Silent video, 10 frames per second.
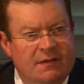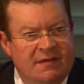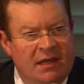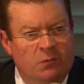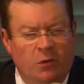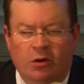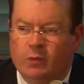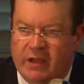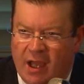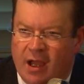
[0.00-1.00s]
said, well,
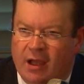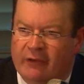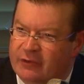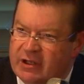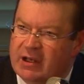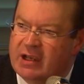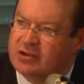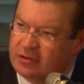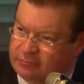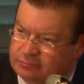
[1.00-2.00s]
we are a free
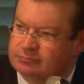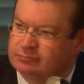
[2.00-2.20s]
nation.